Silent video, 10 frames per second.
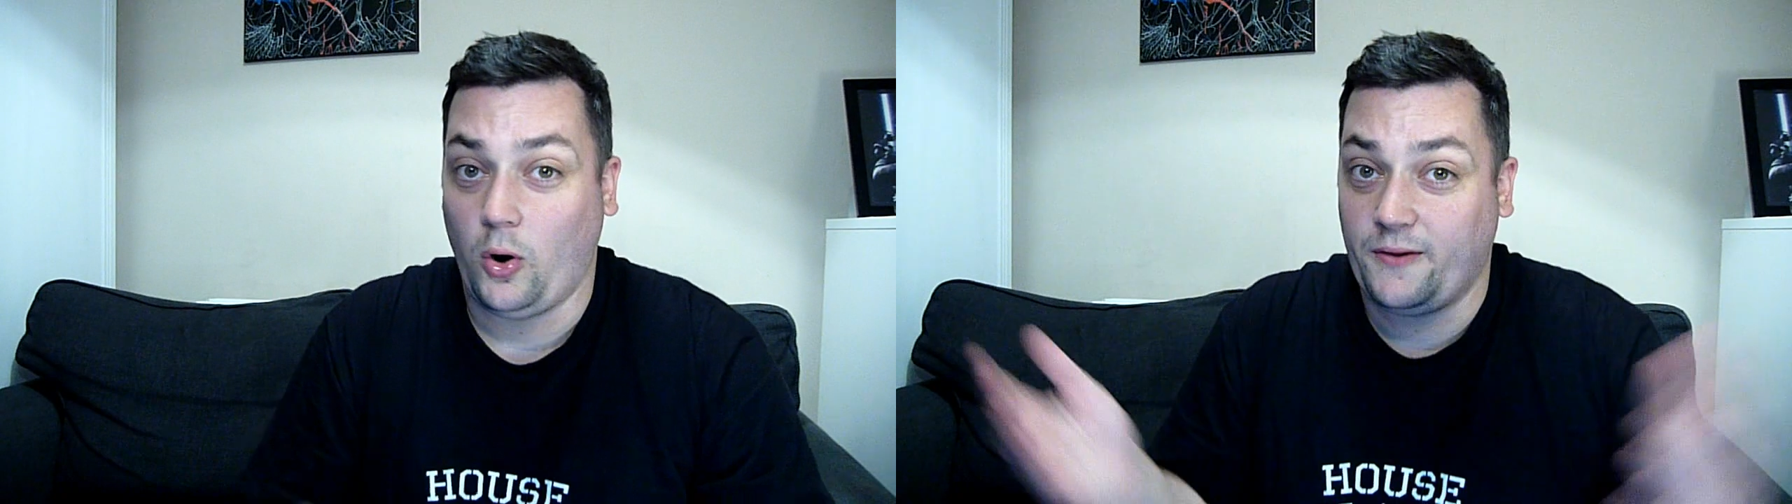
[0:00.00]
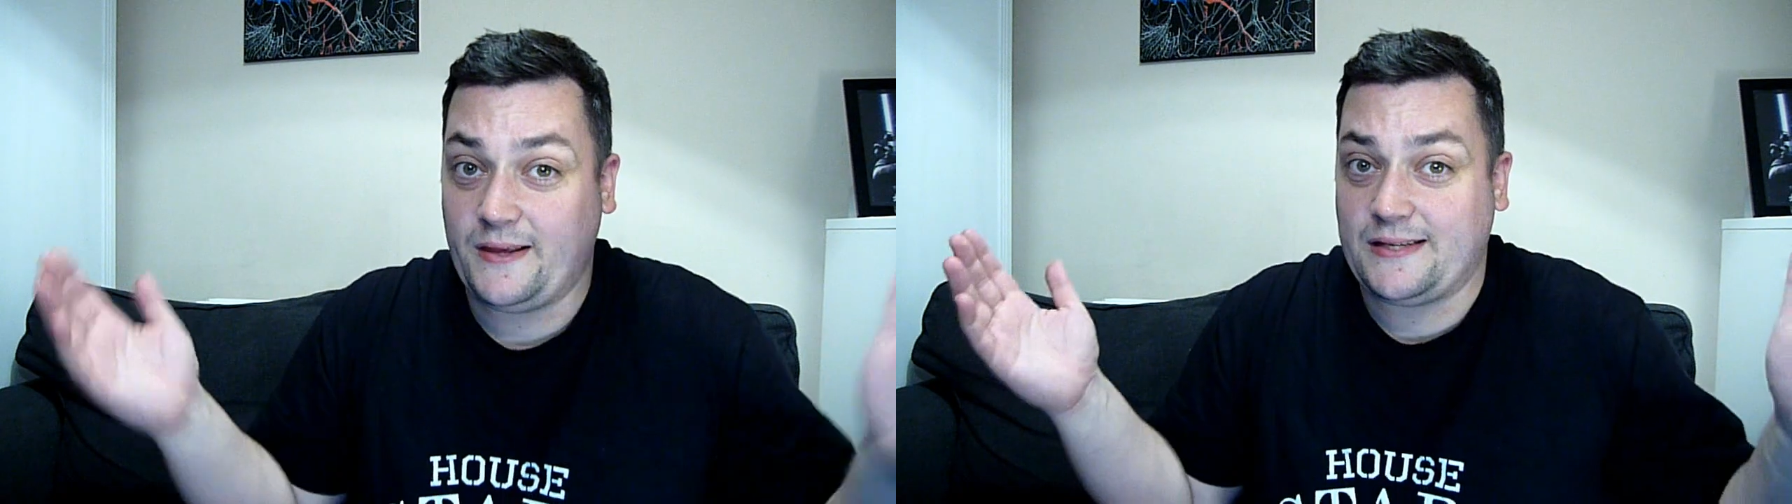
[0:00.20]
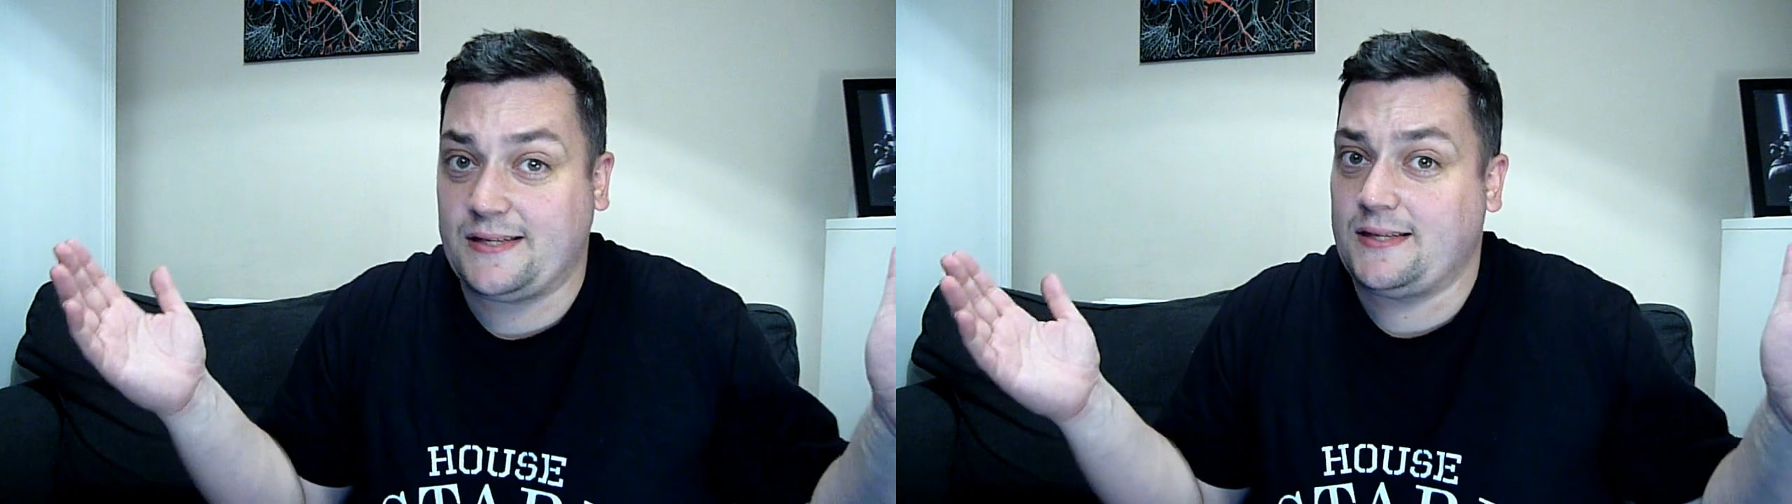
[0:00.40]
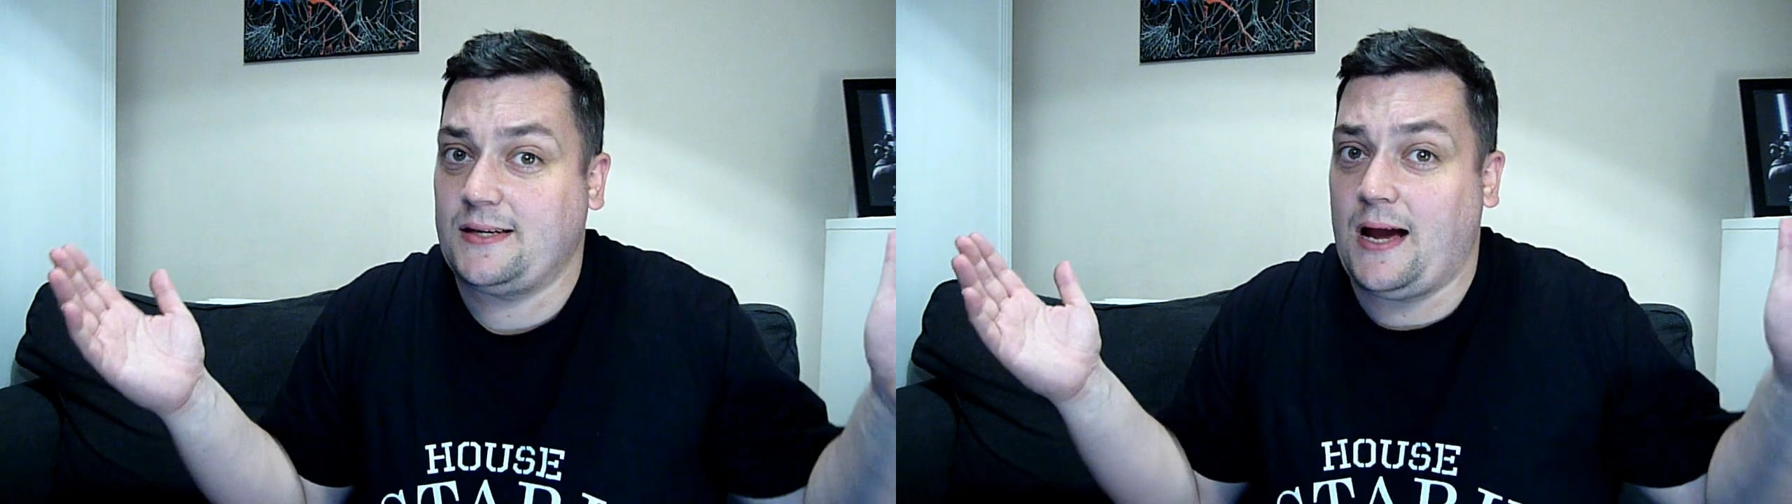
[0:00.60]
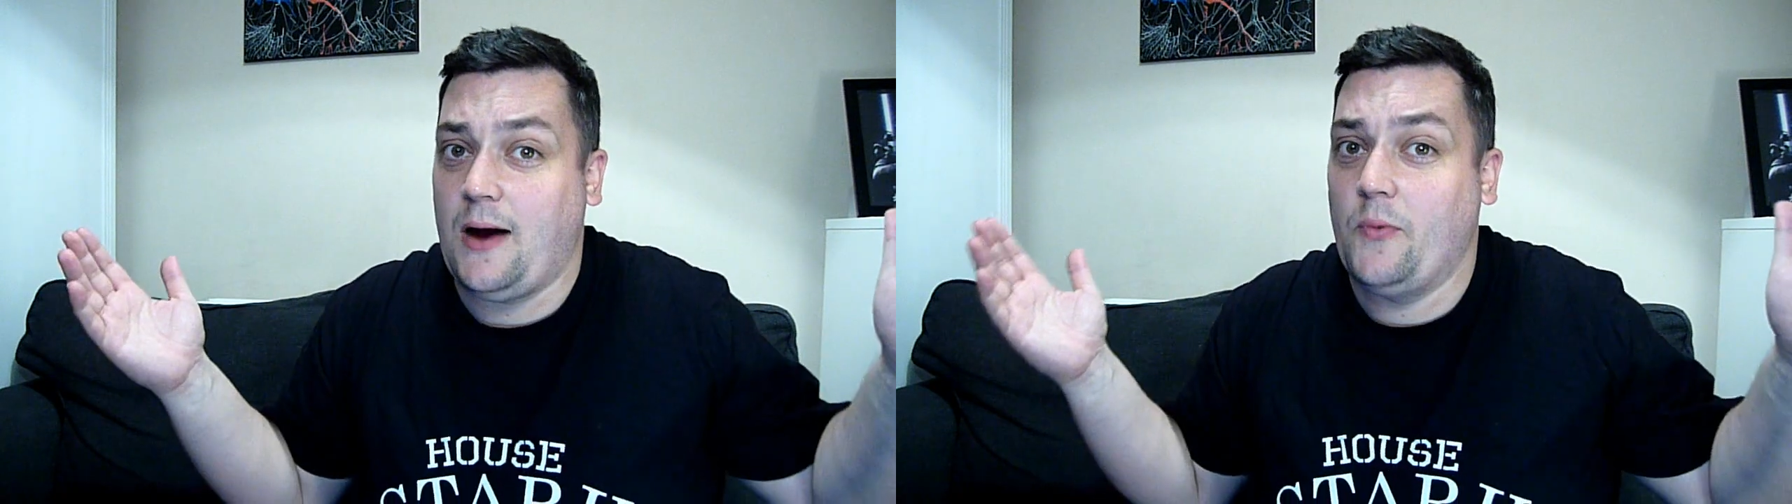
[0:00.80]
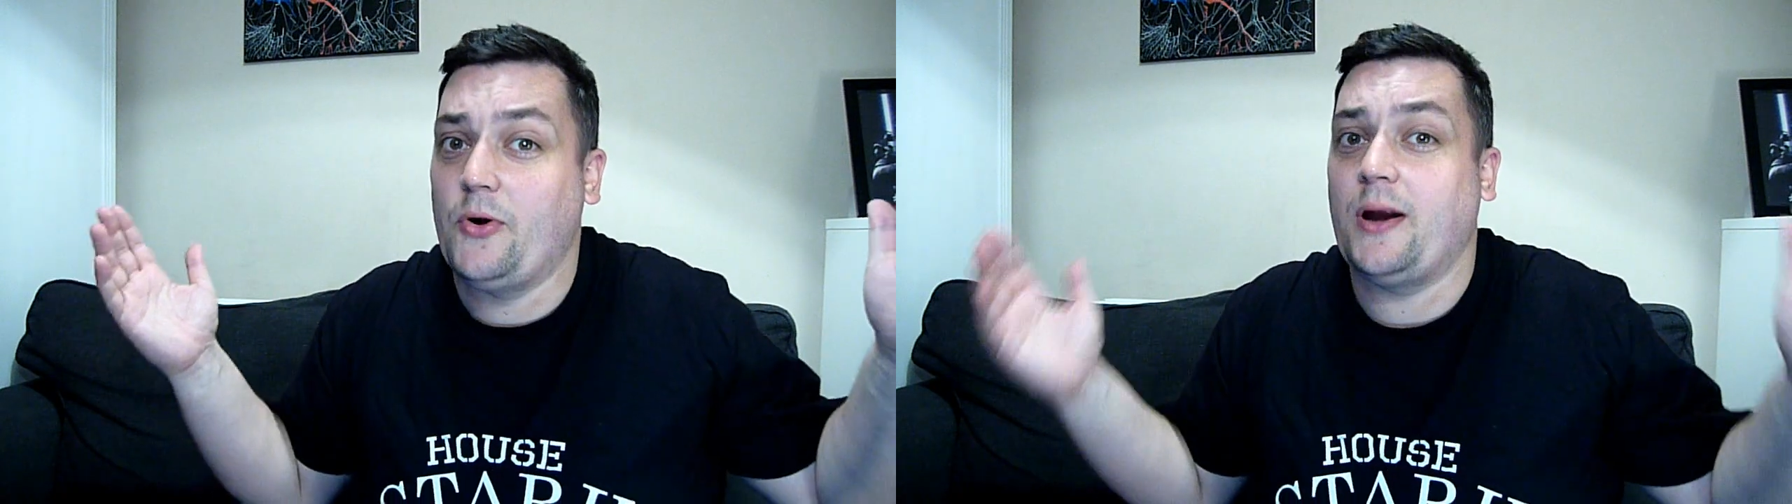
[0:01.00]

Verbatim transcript: All of this, and we're